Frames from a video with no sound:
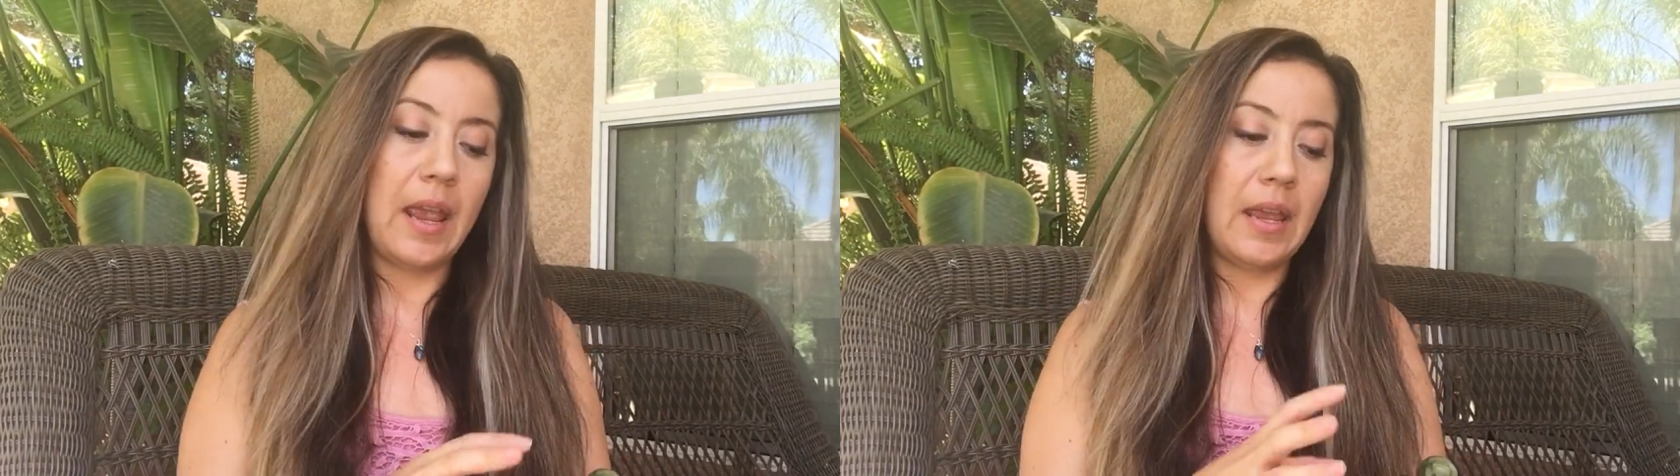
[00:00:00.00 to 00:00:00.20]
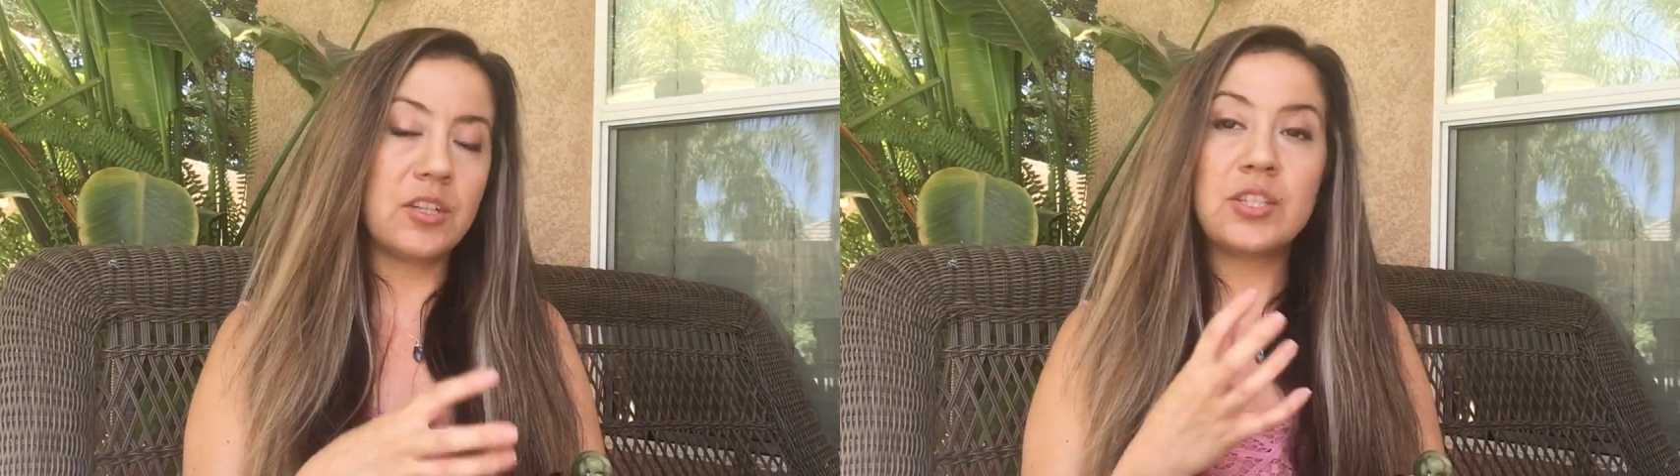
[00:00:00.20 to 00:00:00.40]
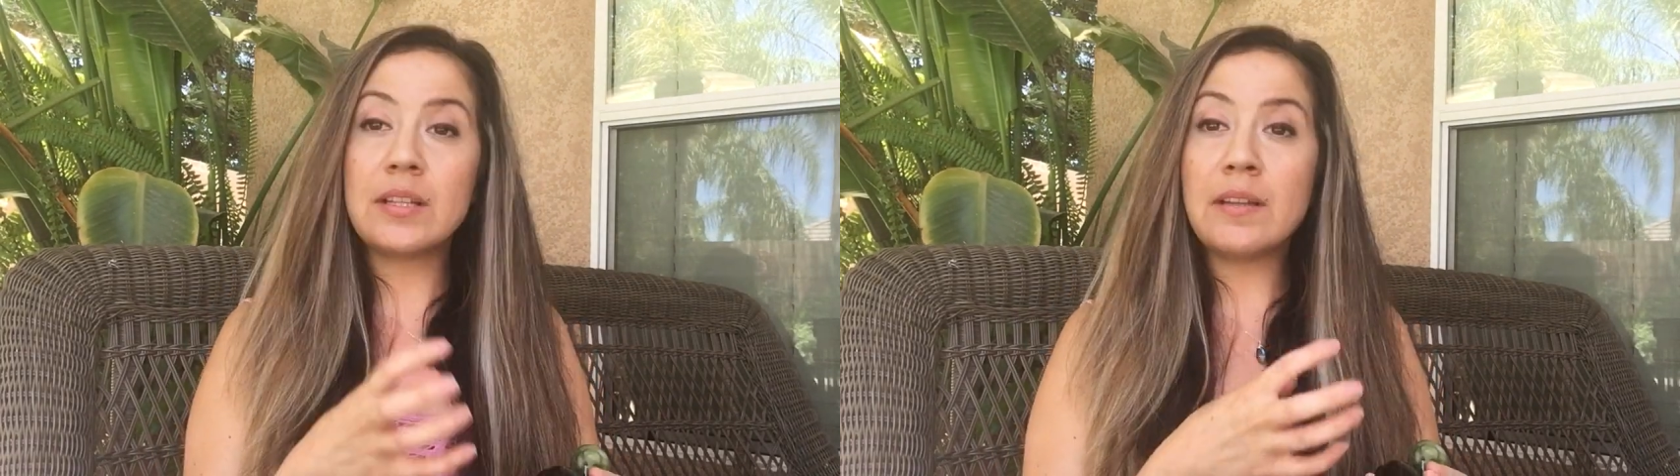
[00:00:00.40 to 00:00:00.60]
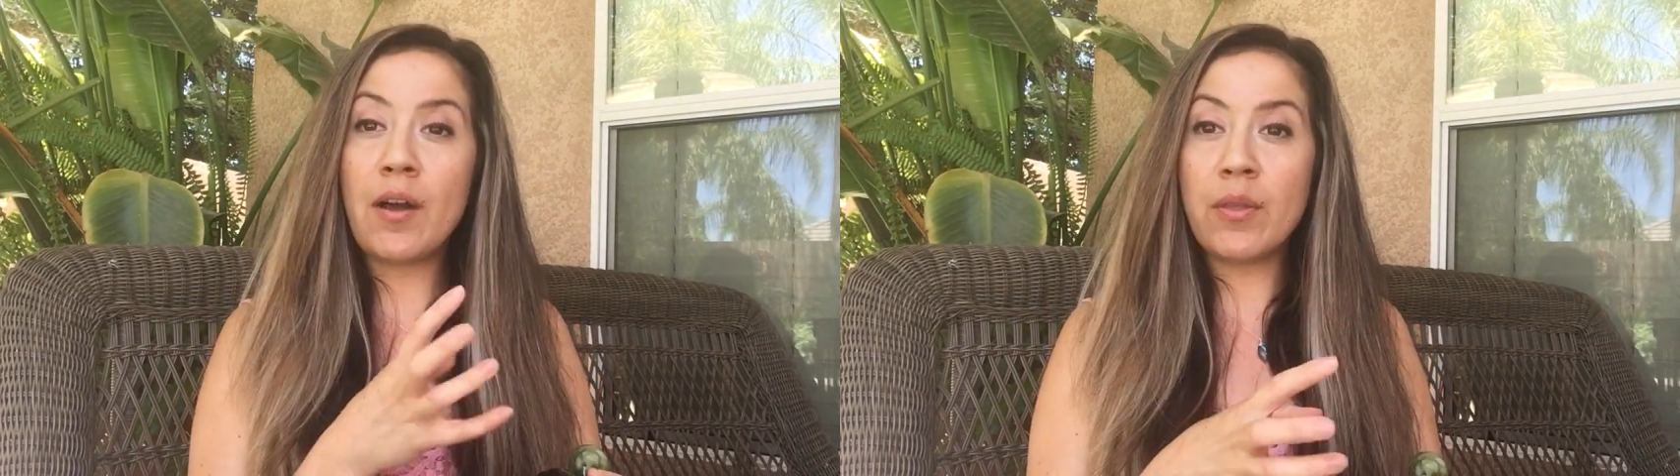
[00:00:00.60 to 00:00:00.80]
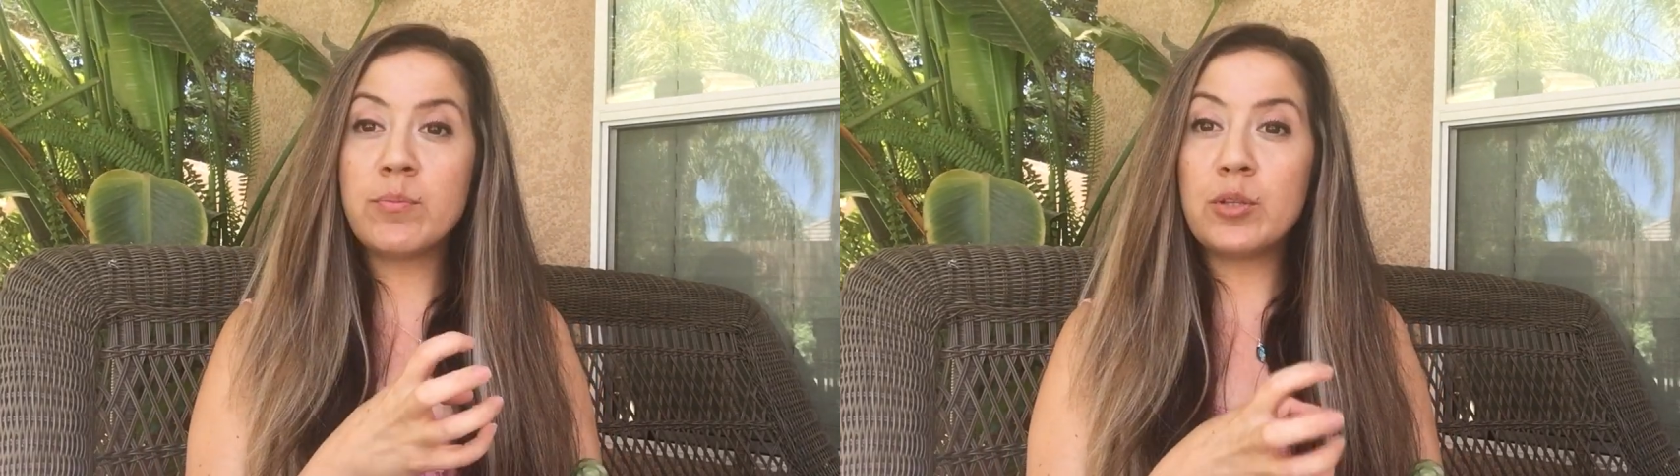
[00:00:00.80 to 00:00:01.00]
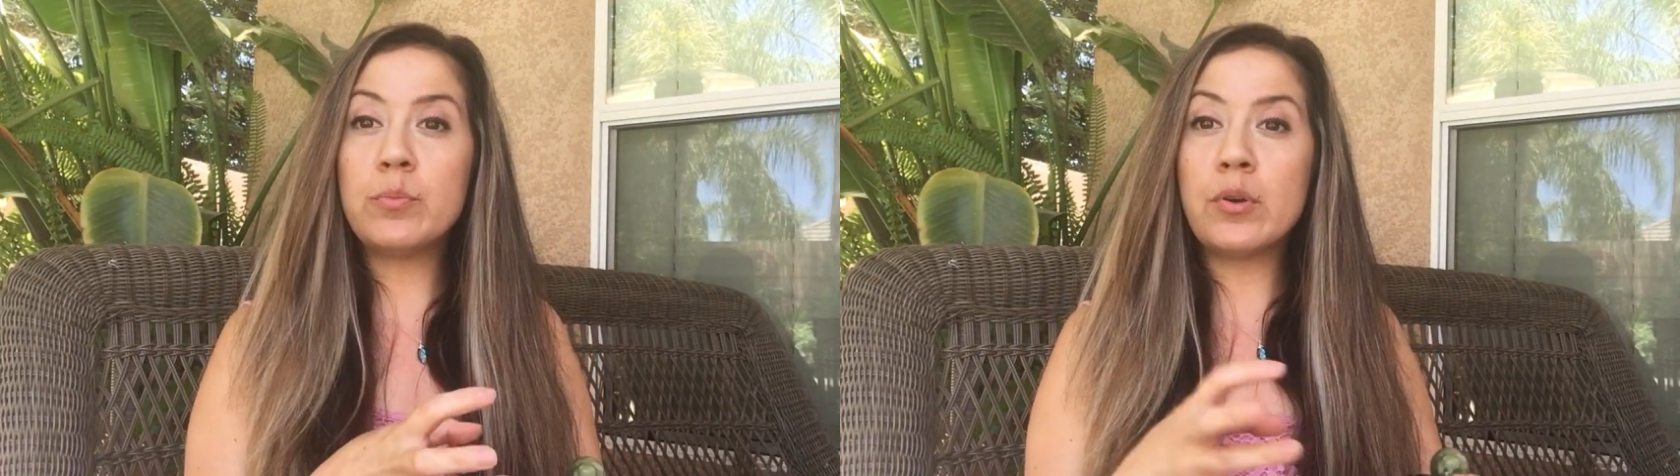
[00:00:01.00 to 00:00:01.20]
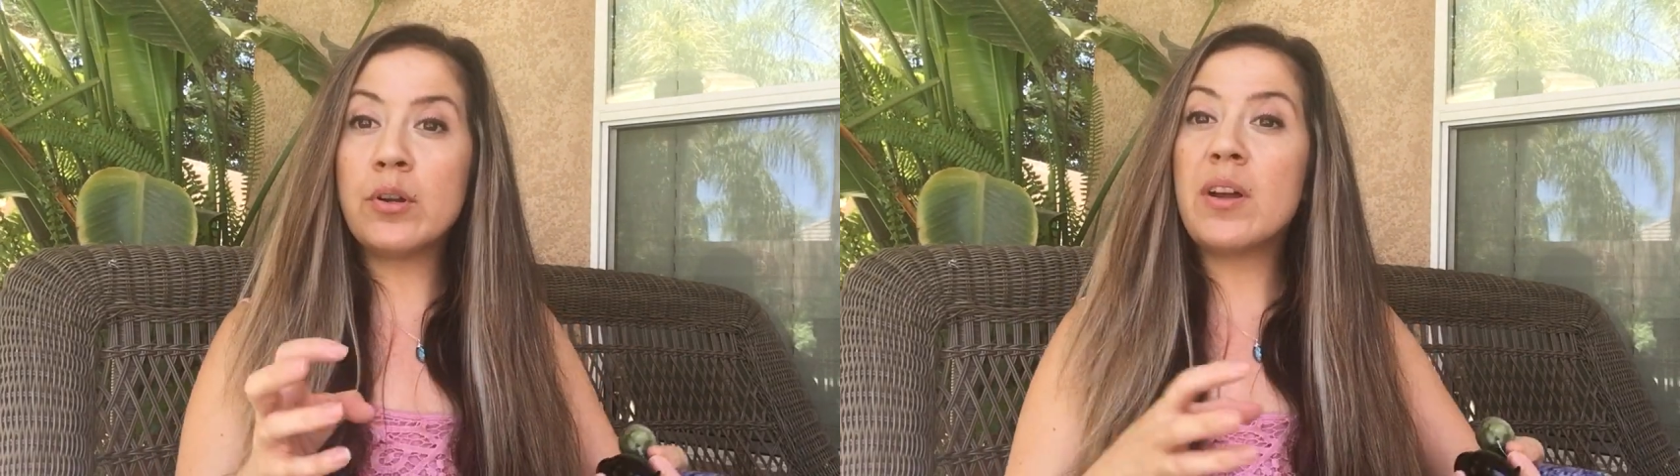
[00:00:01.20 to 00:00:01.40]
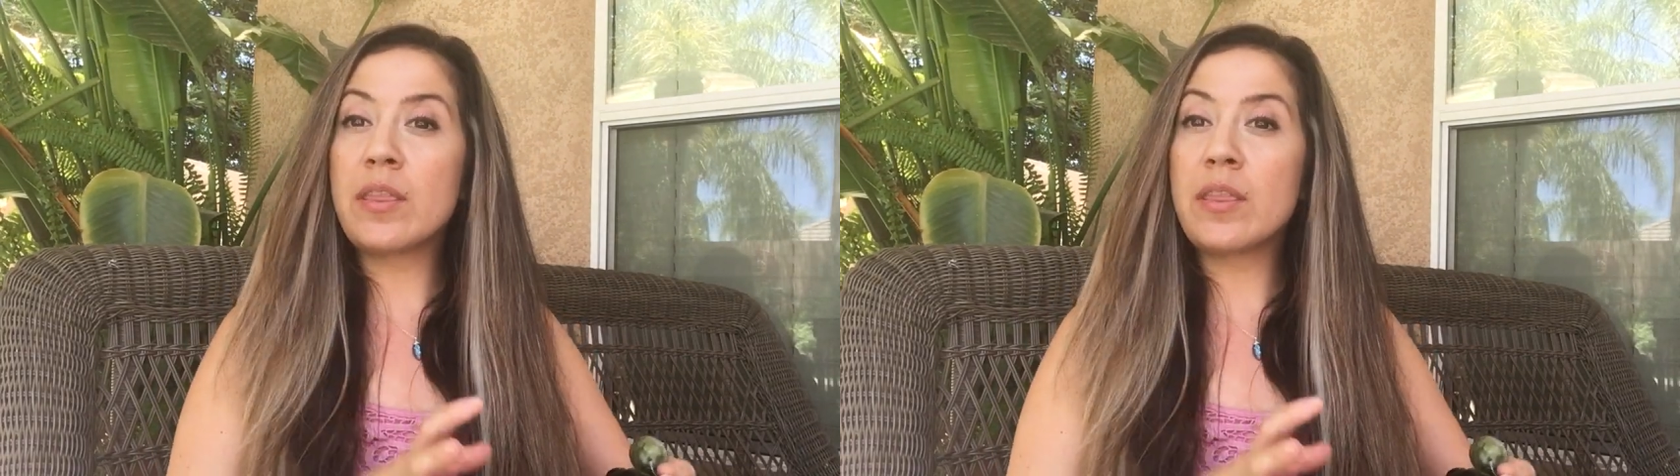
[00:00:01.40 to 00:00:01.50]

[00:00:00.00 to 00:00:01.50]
and just allow them to boil